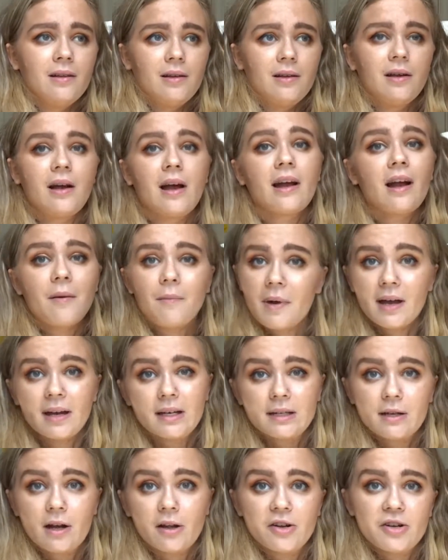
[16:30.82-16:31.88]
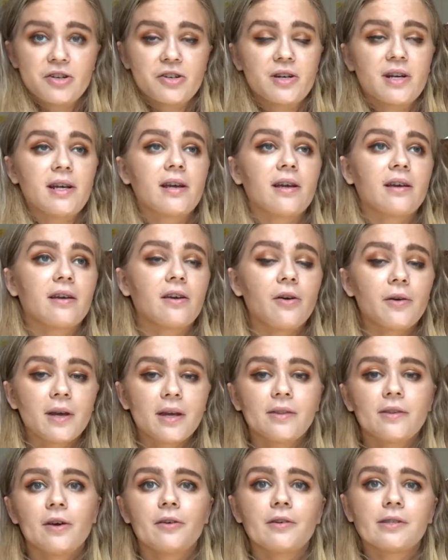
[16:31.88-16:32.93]
I got mine at Dollar Tree. Go
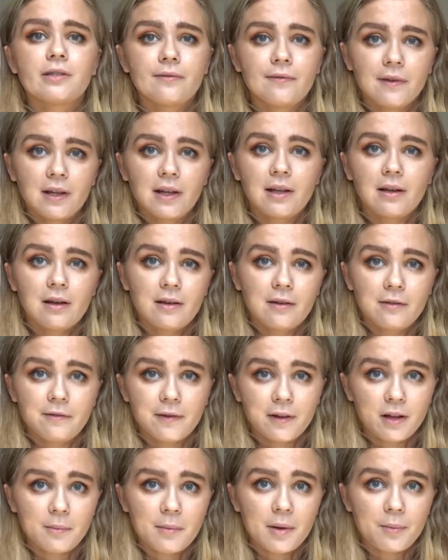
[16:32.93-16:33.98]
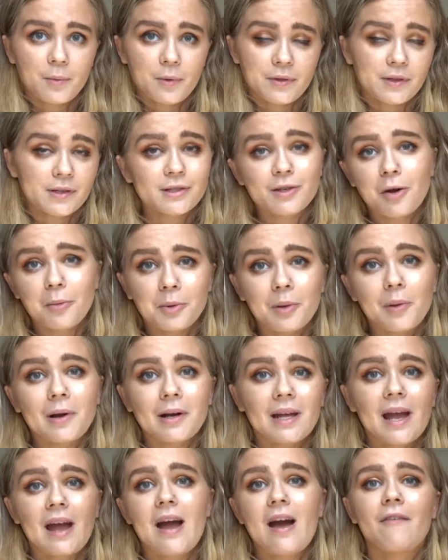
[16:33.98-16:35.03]
get those, fill them up with the soap you already
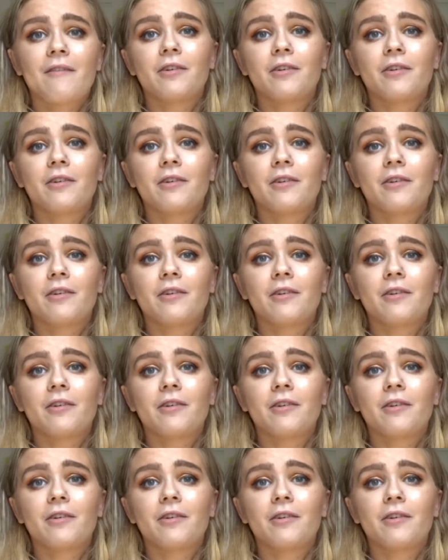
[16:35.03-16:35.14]
have.